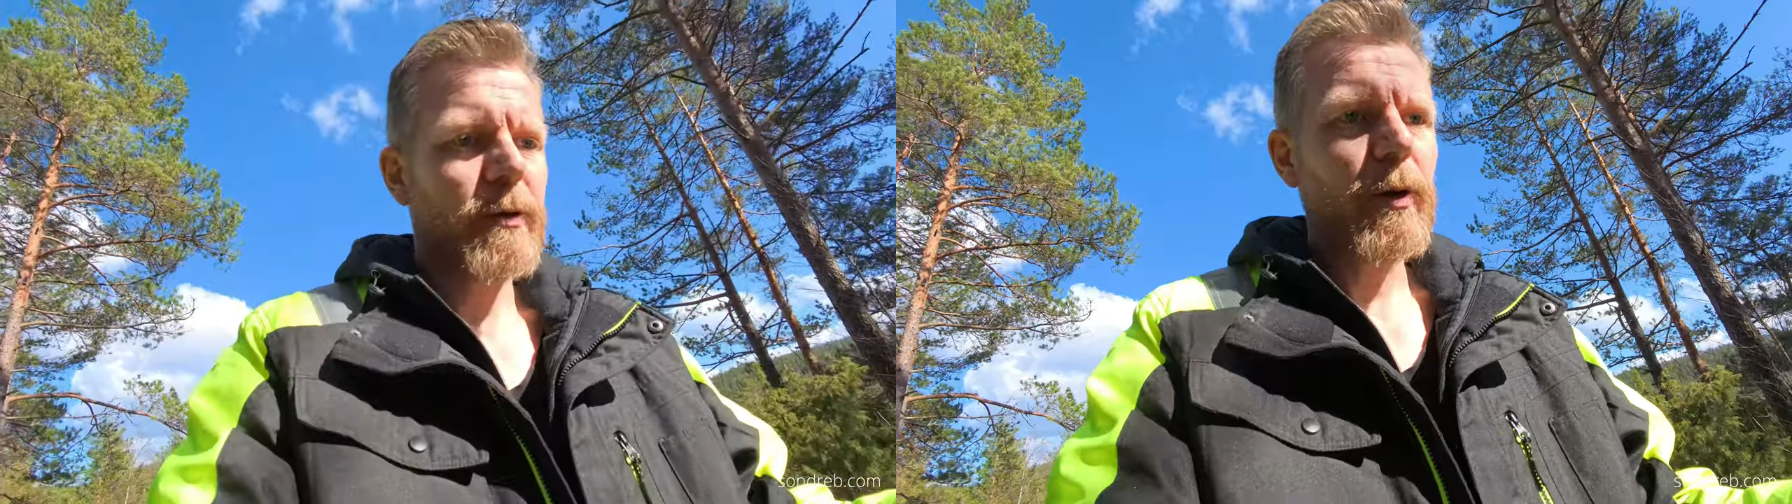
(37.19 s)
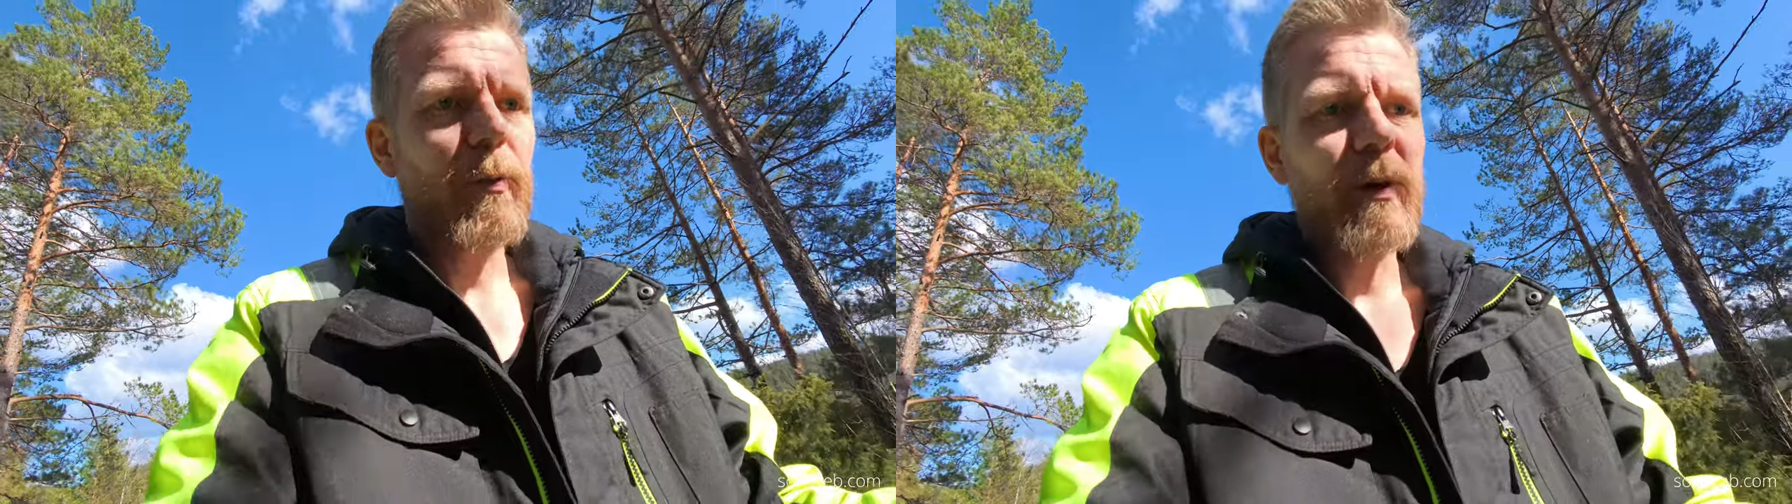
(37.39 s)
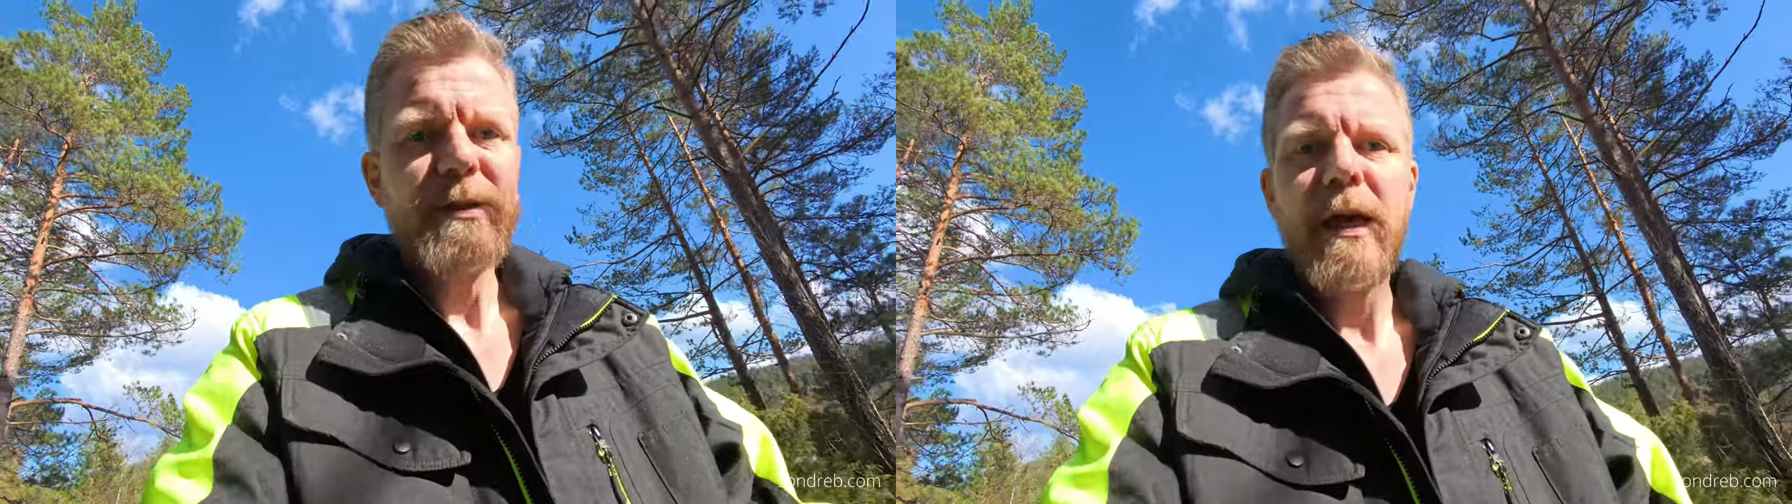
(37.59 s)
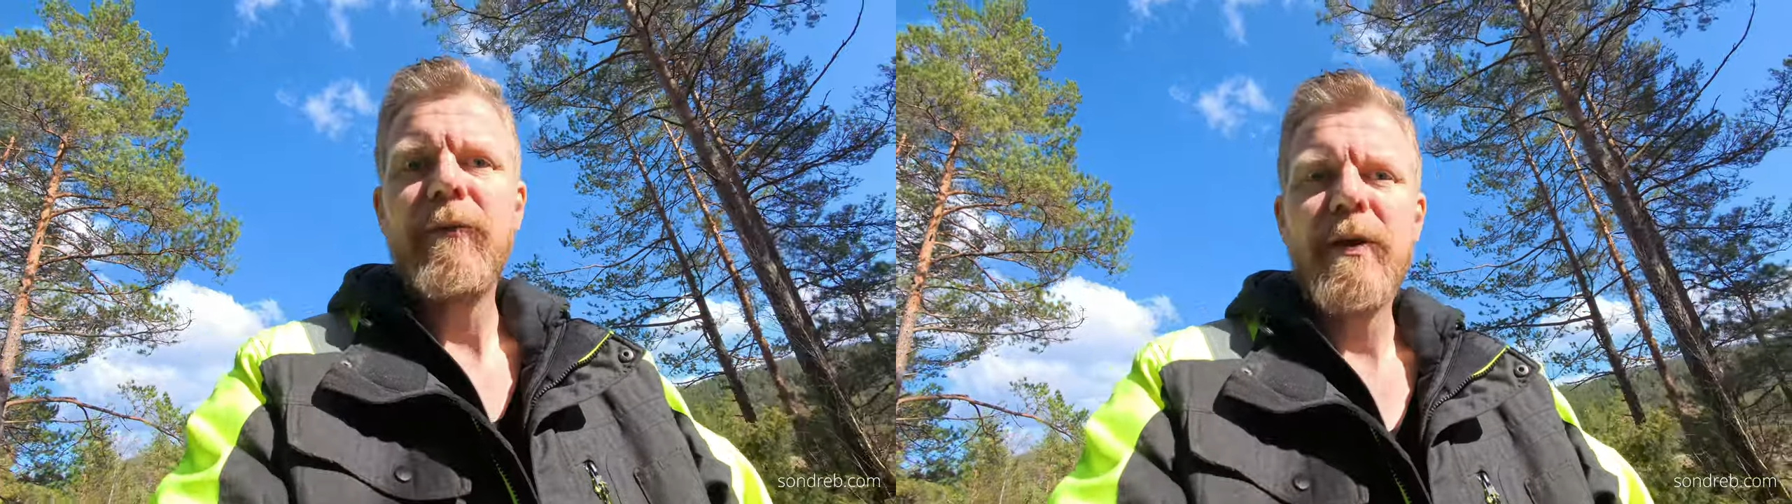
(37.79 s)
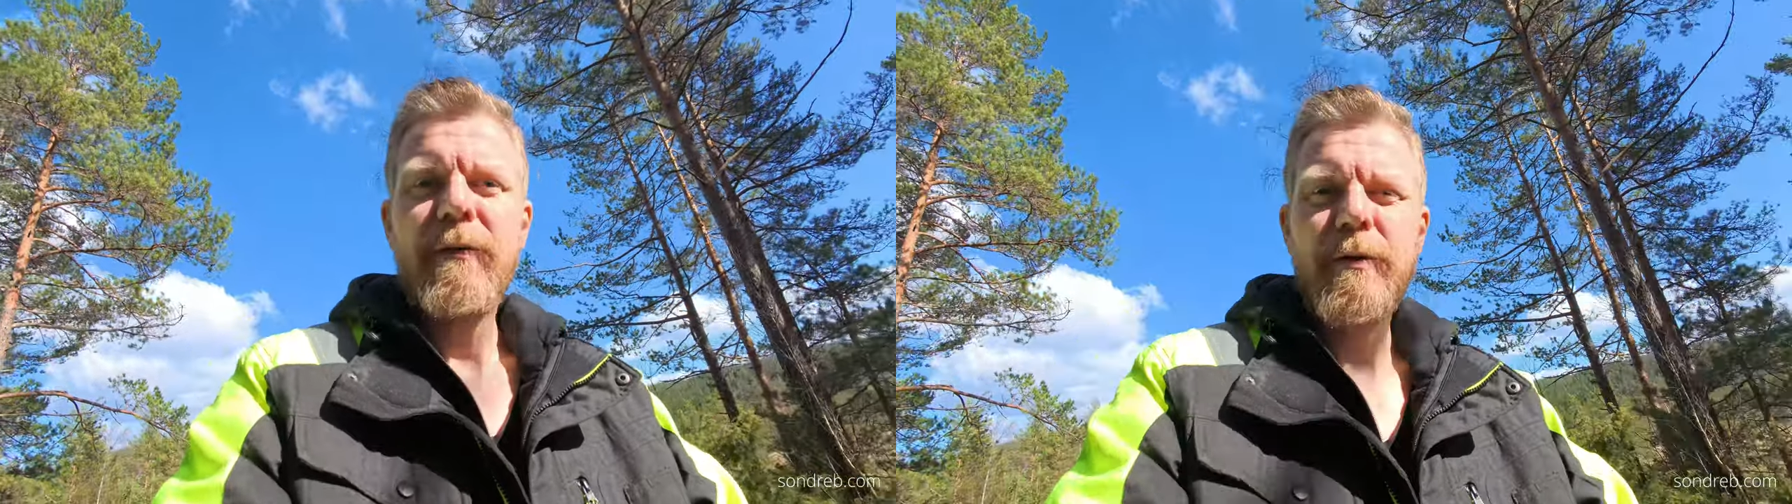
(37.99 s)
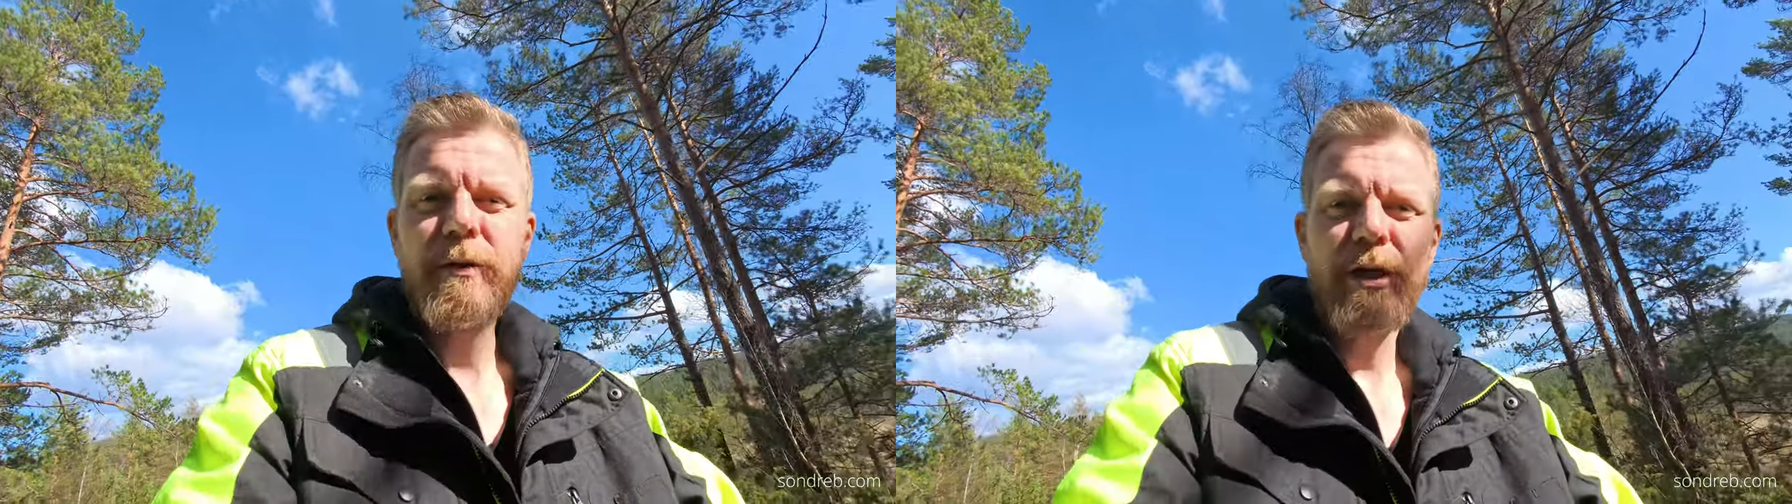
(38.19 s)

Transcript: Do you want safety for your